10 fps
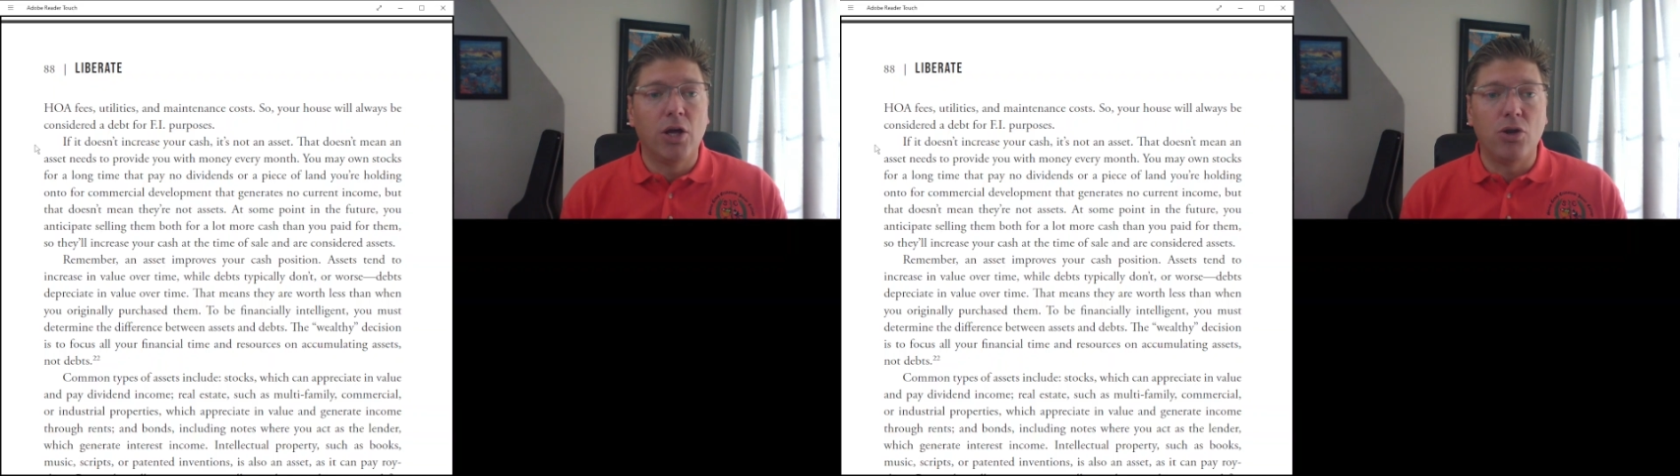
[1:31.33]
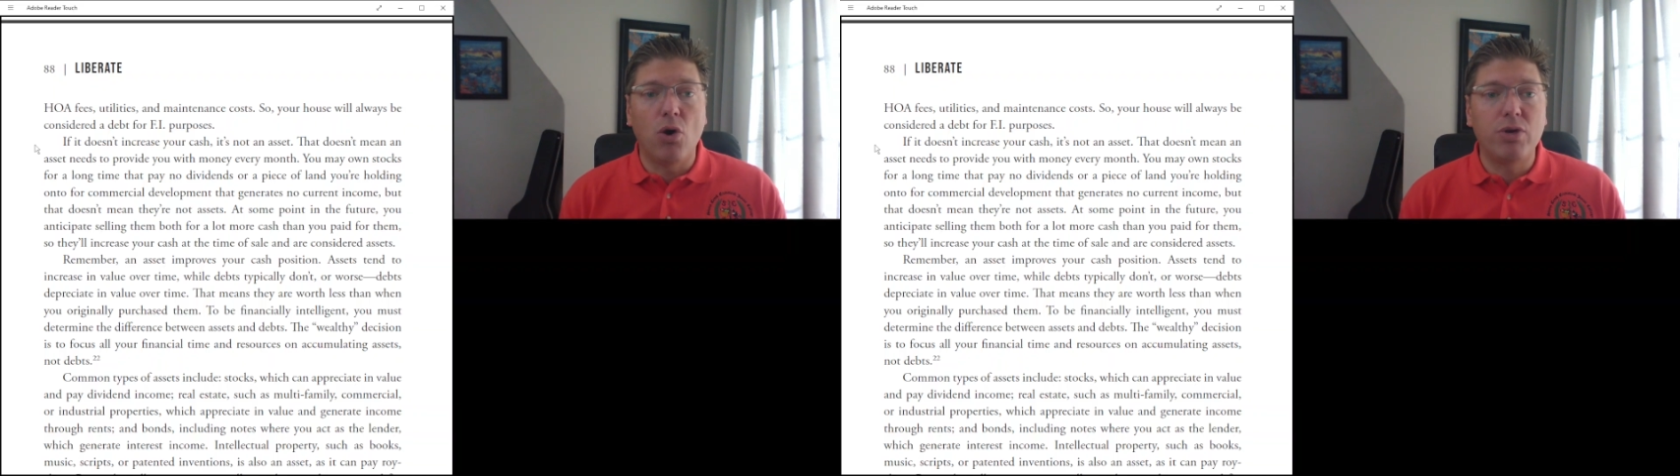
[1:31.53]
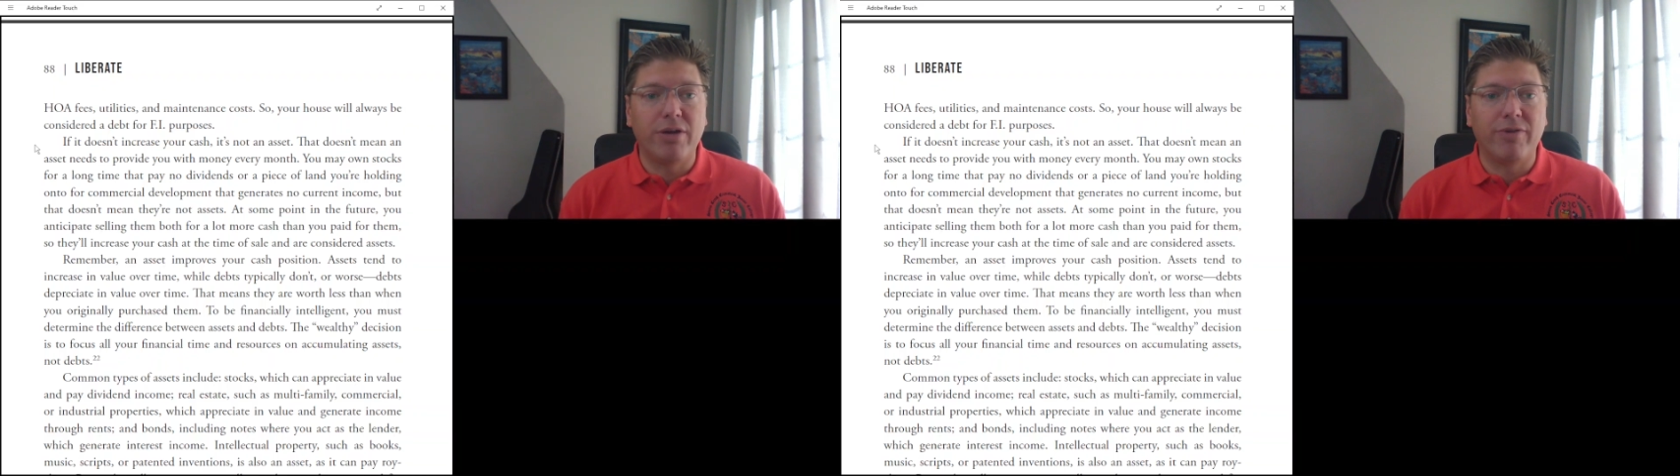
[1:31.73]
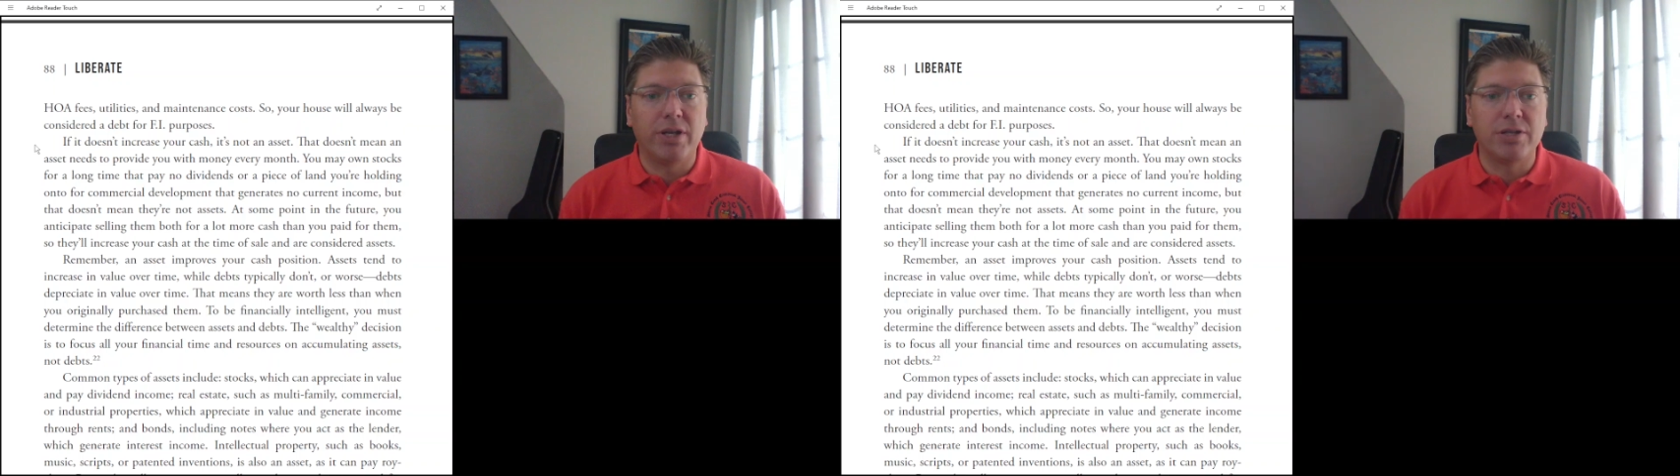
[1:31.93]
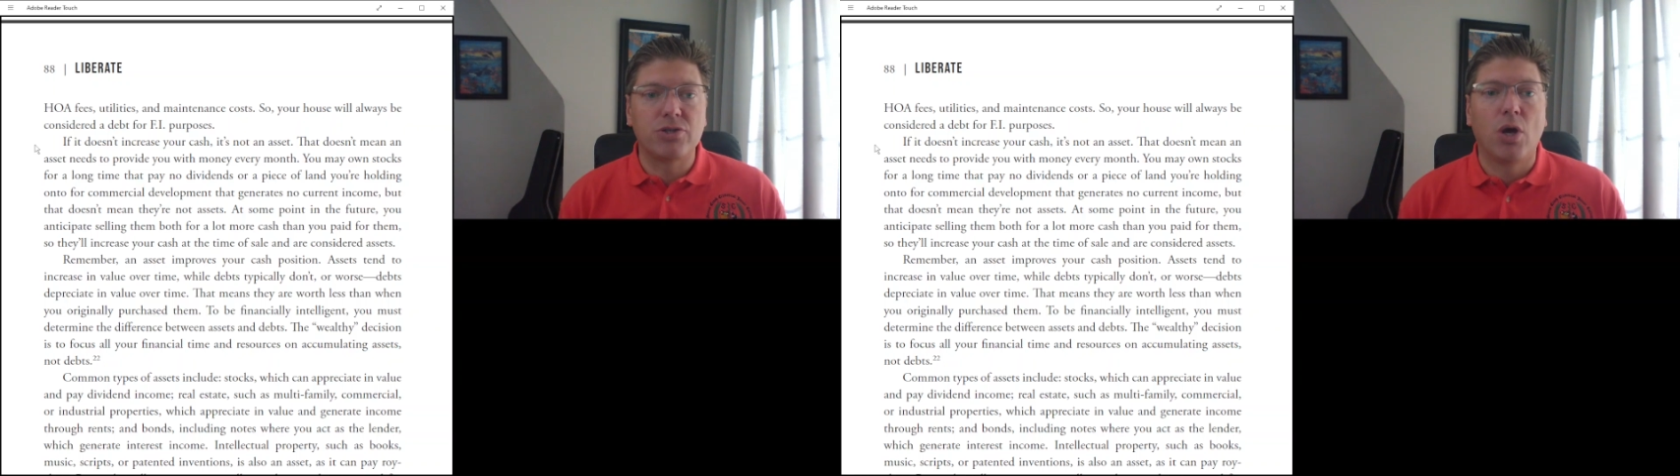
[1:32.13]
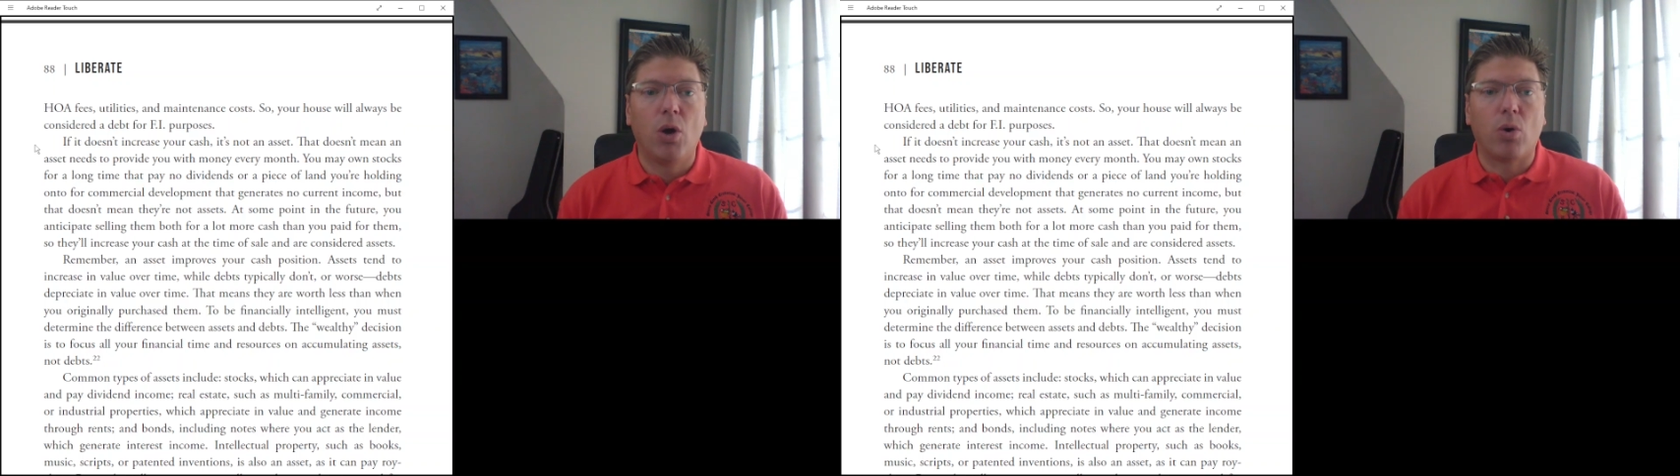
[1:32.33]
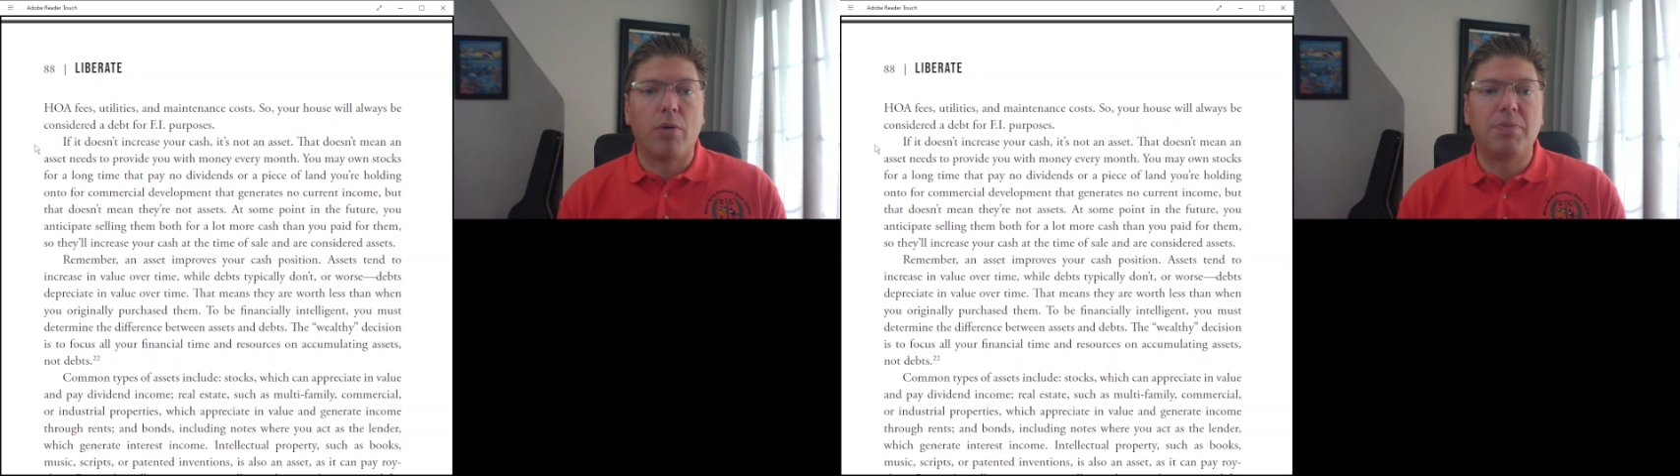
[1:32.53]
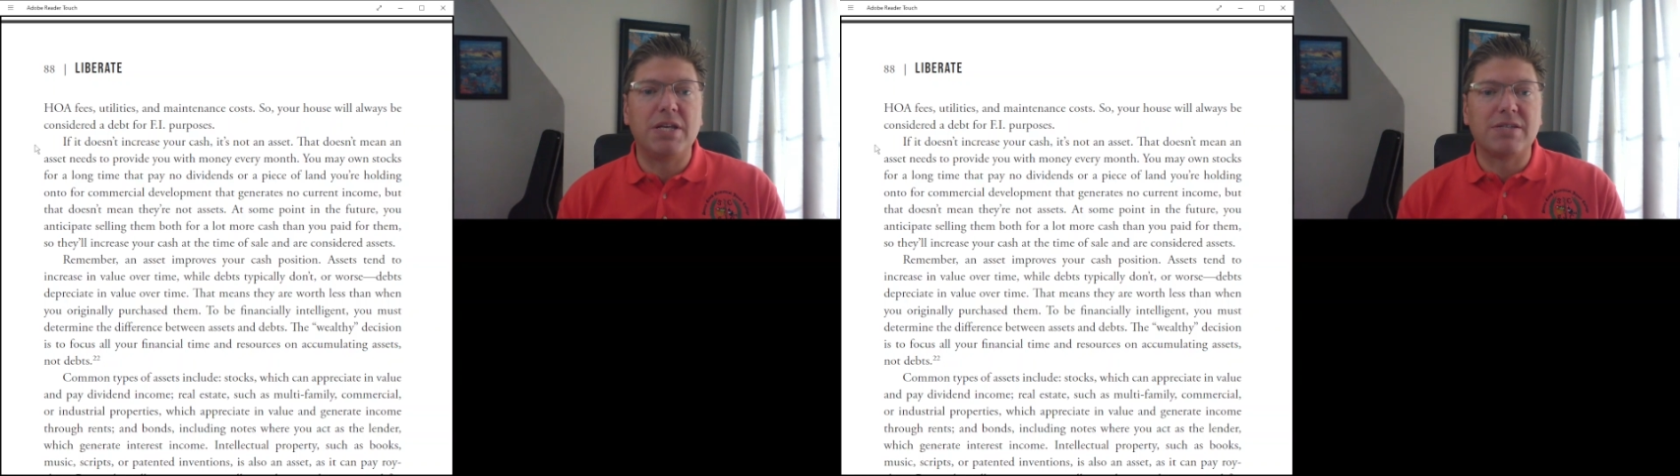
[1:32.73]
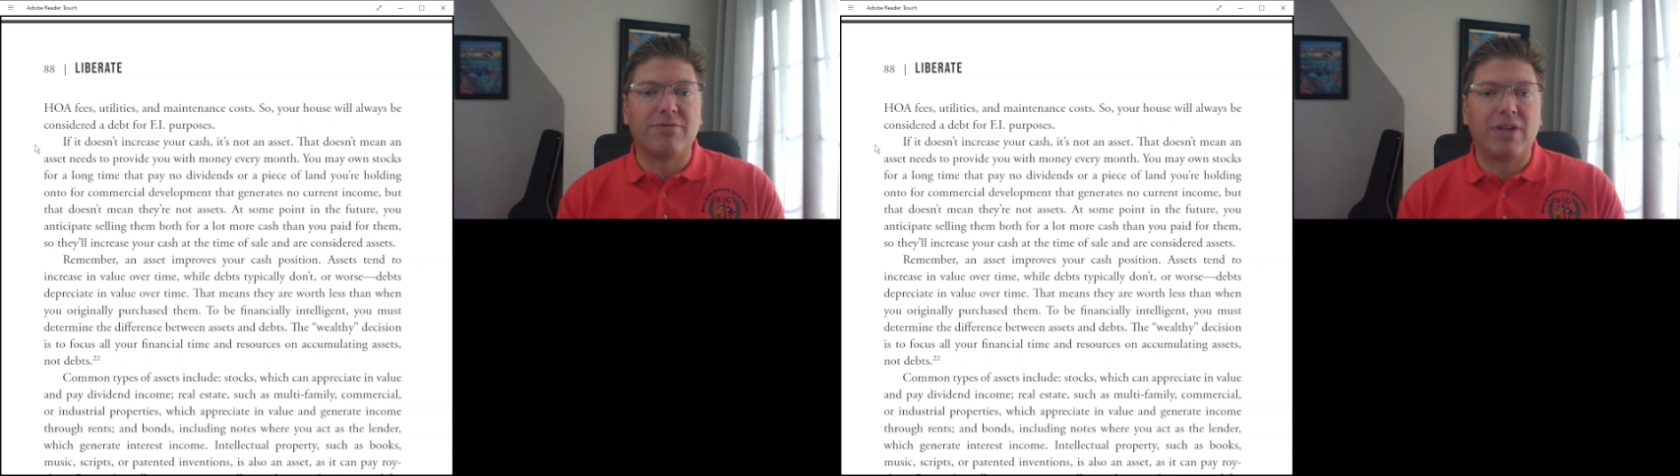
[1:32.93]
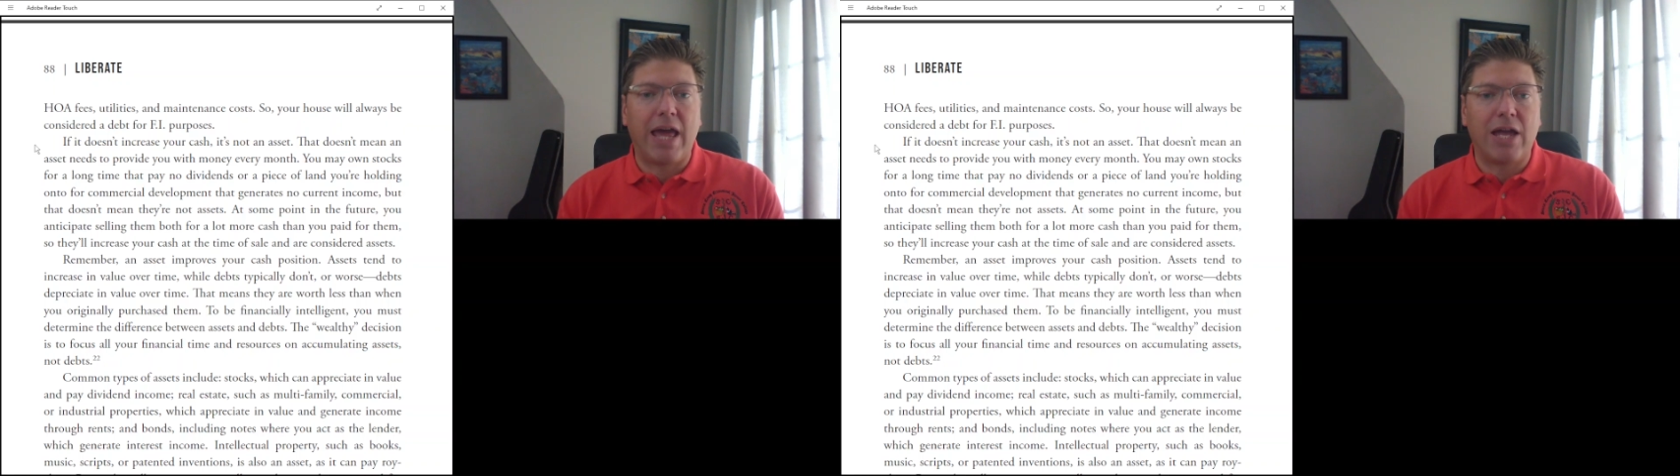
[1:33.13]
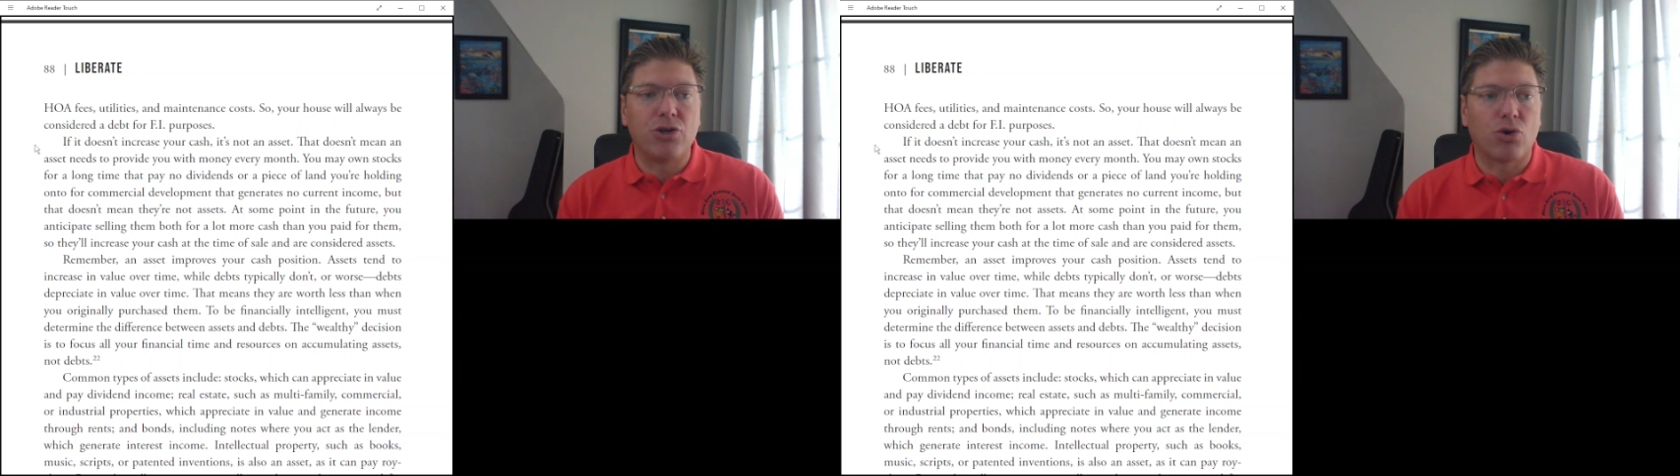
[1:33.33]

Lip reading: no dividends, or a piece of land